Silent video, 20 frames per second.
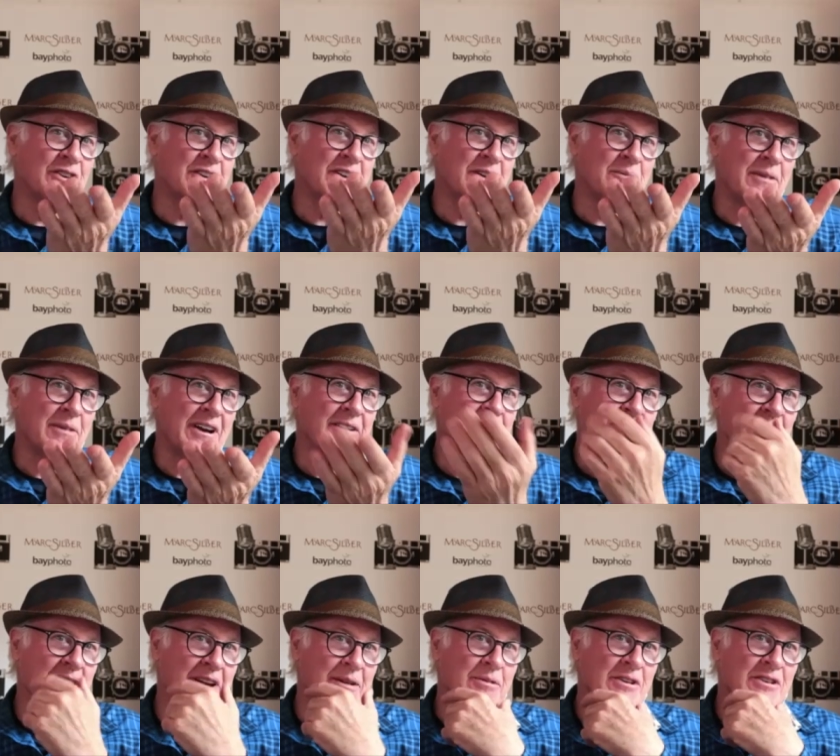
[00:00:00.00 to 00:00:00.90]
look at my
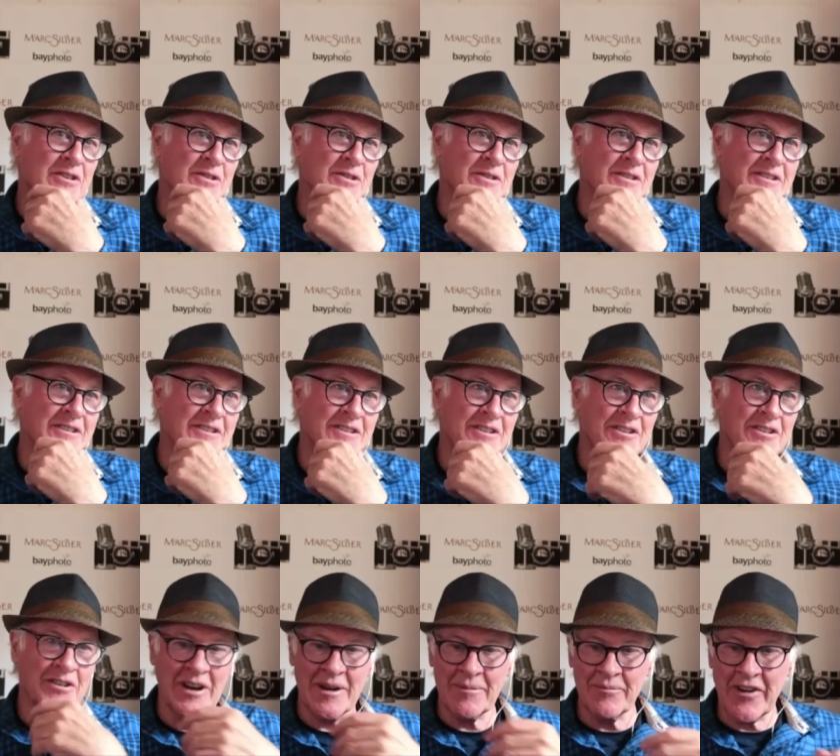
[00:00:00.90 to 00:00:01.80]
frame and you you
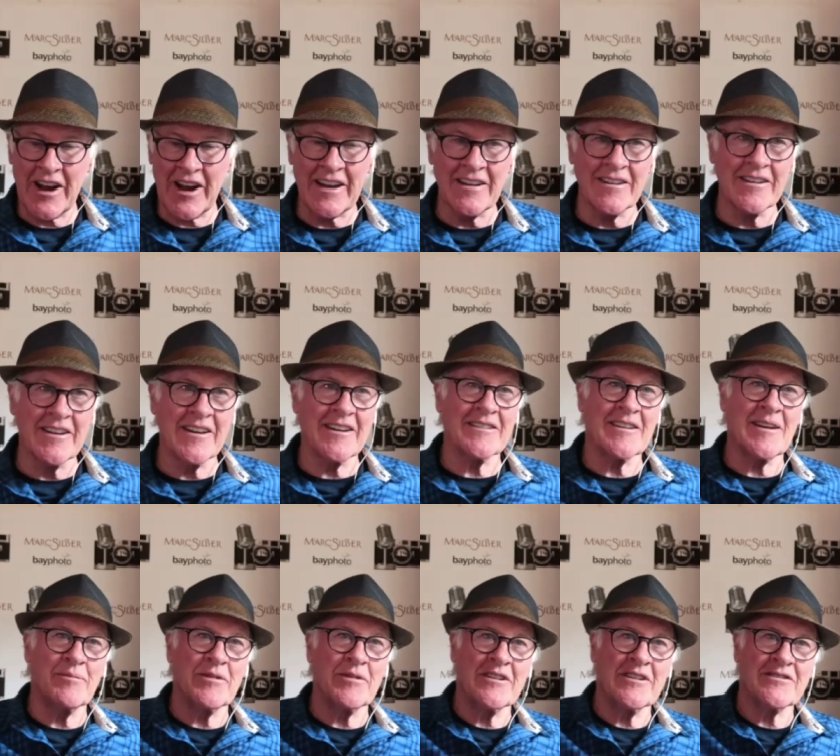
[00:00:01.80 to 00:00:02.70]
know I'm violating
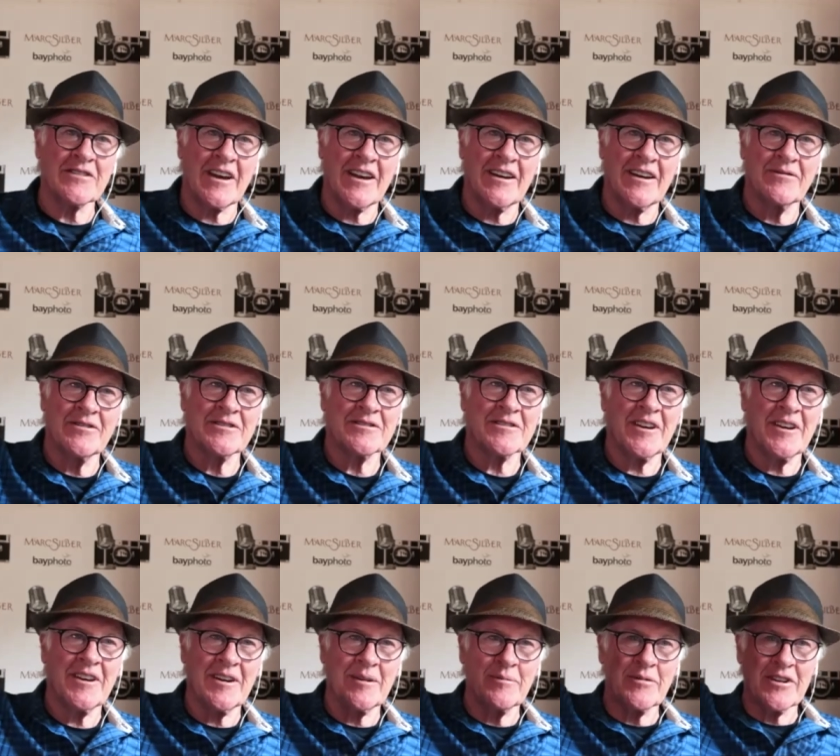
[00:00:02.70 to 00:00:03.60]
that because I have this
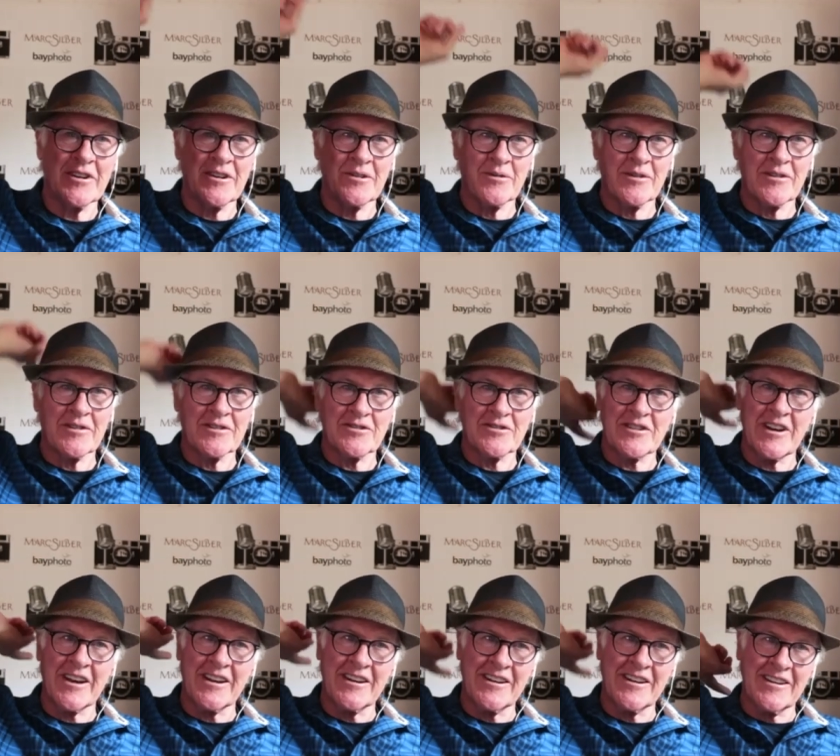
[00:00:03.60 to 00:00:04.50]
camera here with the
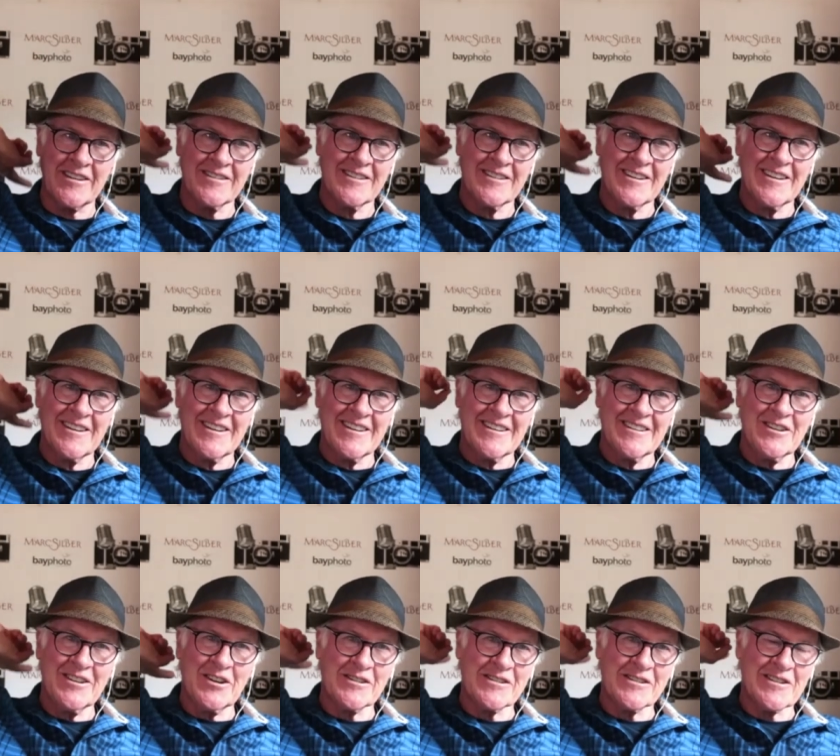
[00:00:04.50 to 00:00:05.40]
shiny,
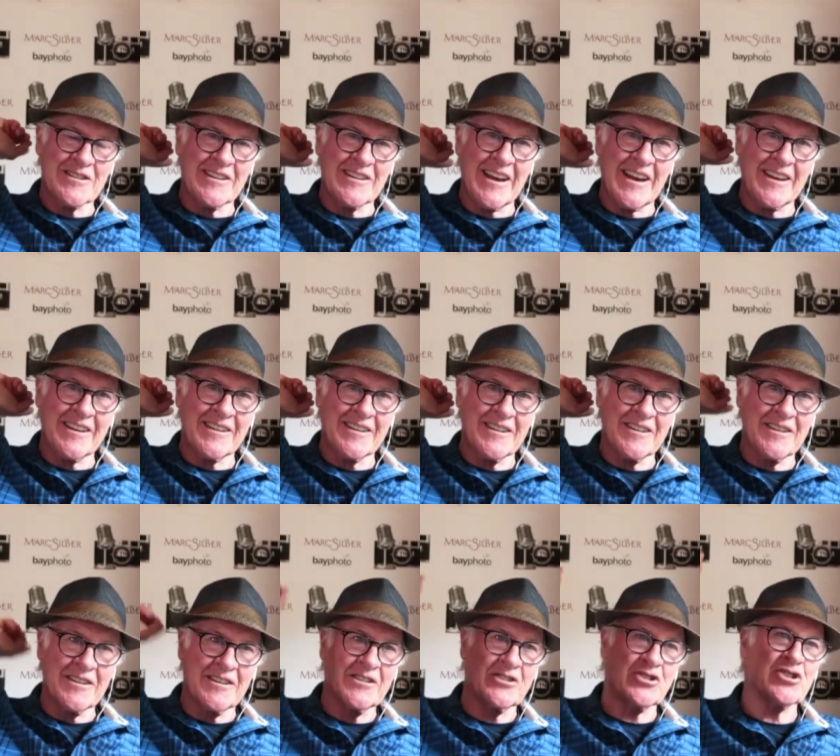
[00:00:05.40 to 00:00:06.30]
you know it's a Leica
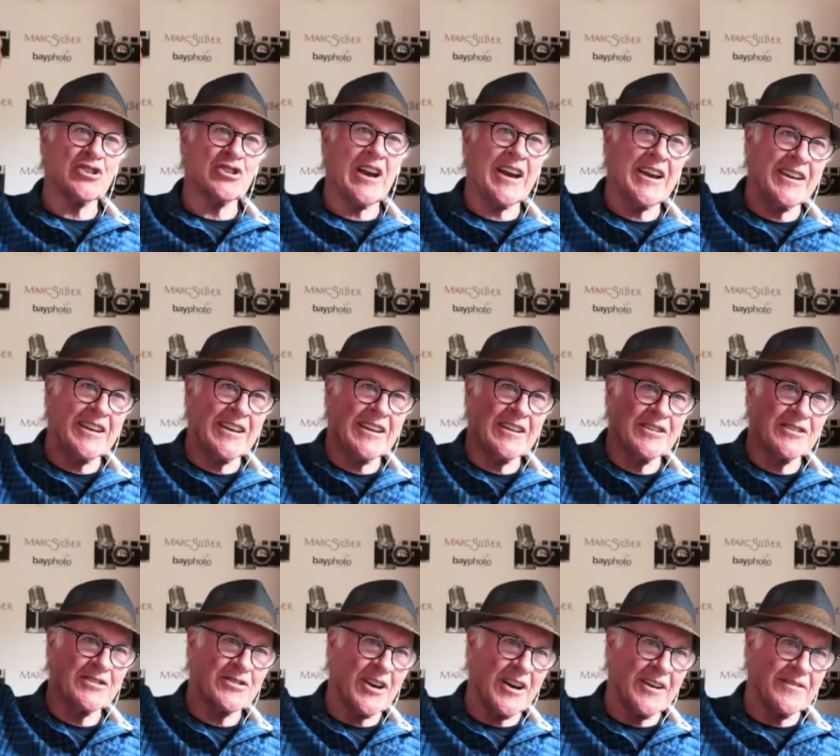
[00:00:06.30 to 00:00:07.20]
and it's shiny and
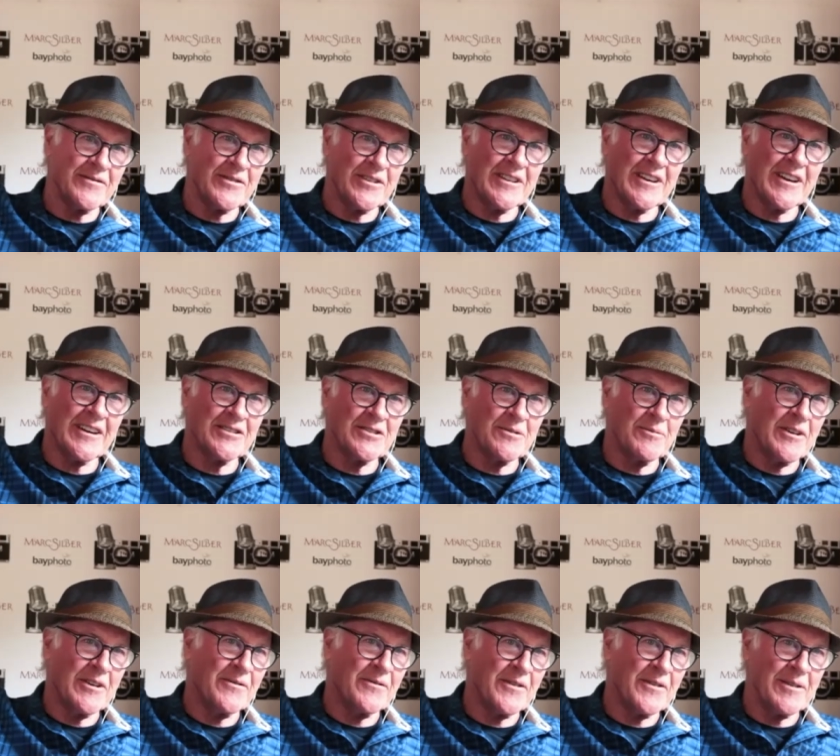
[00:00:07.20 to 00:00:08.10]
it's off to the edge of
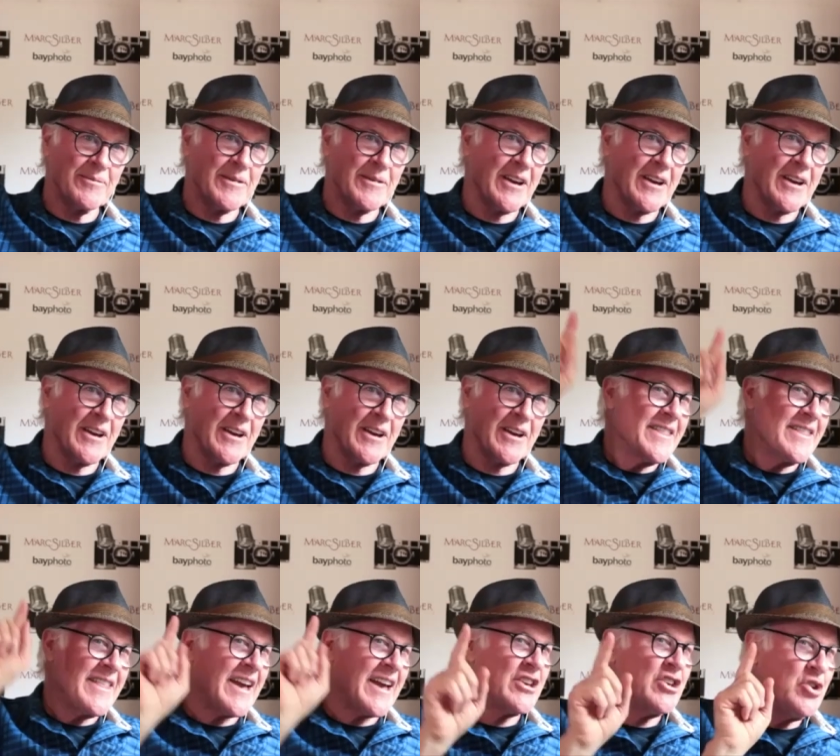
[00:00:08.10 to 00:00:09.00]
my frame that
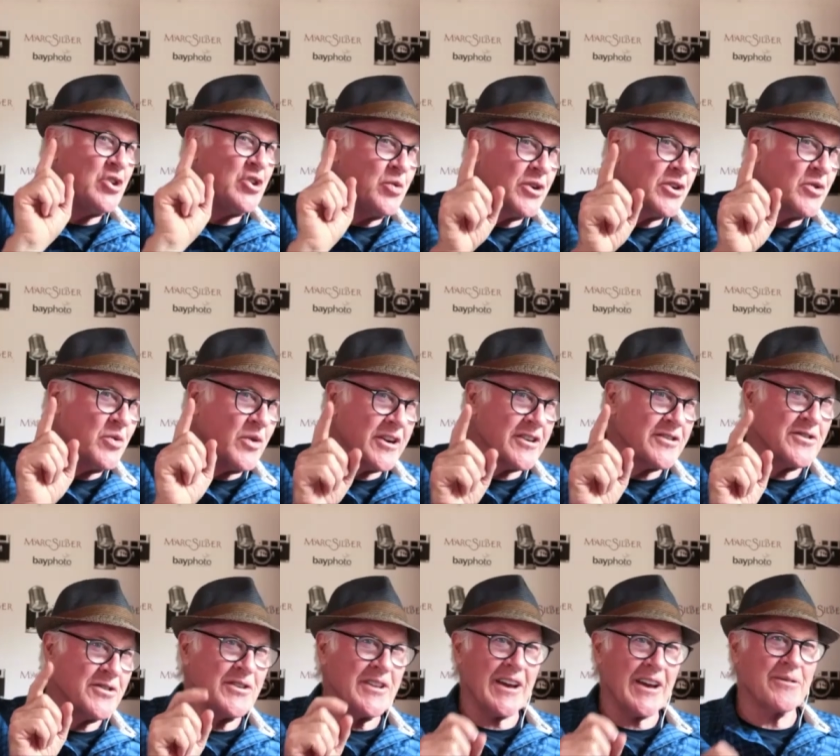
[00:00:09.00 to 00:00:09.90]
that you wouldn't want to
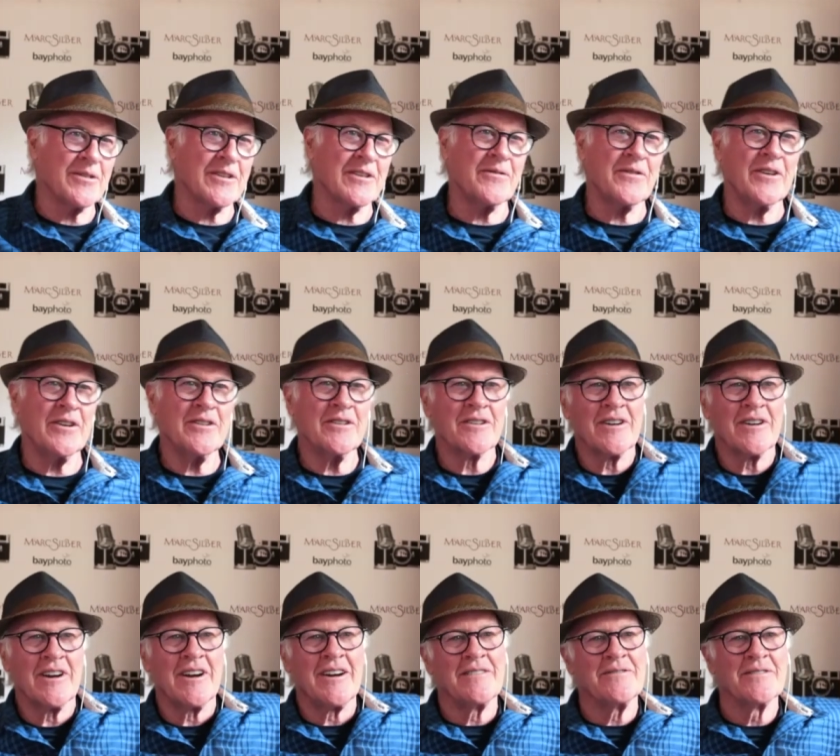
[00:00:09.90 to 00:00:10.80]
do that with a
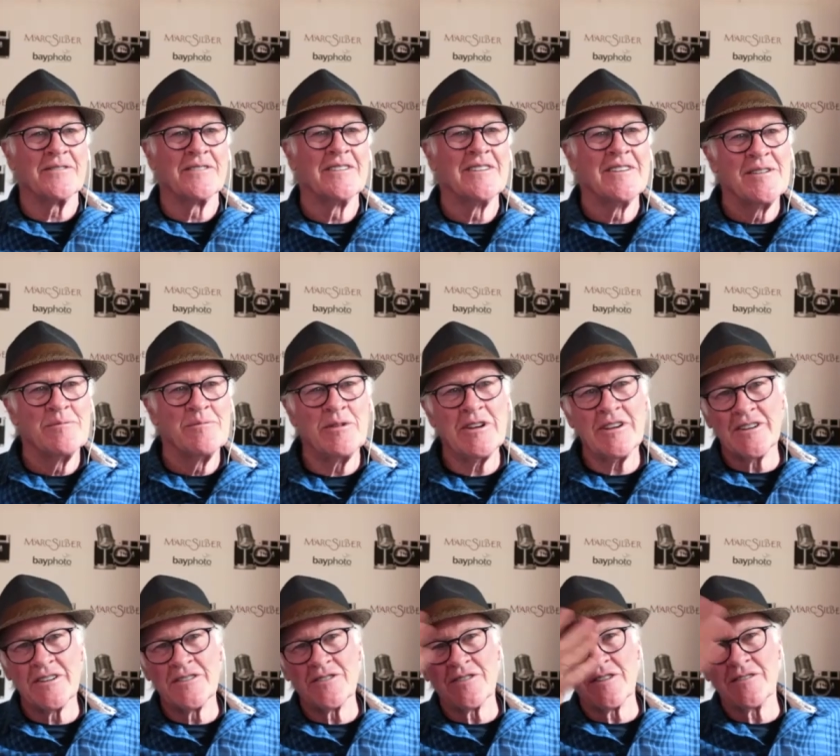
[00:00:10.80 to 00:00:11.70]
photograph mm-hmm.
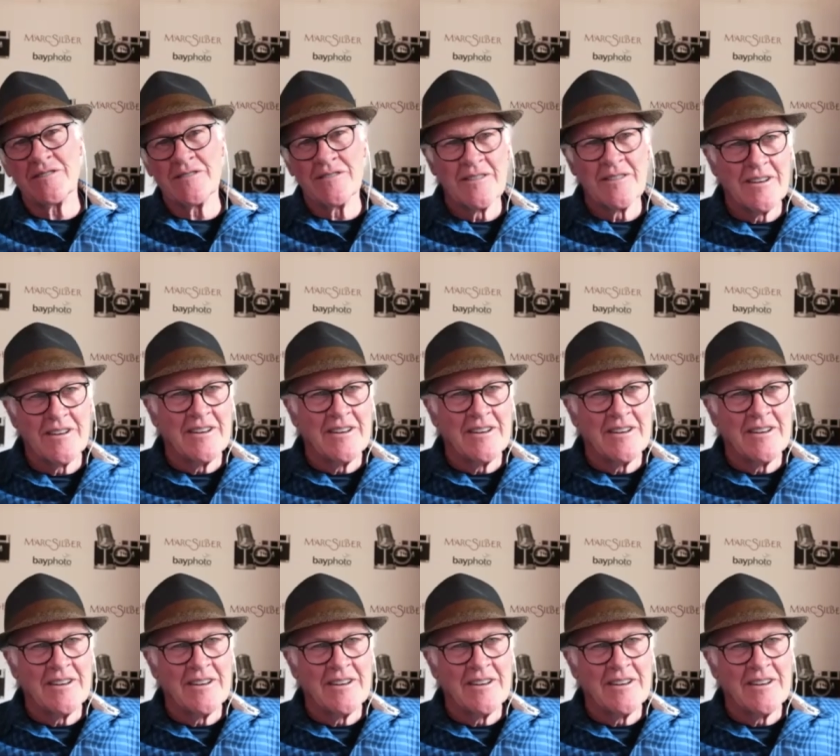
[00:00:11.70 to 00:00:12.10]
because mm-hmm. it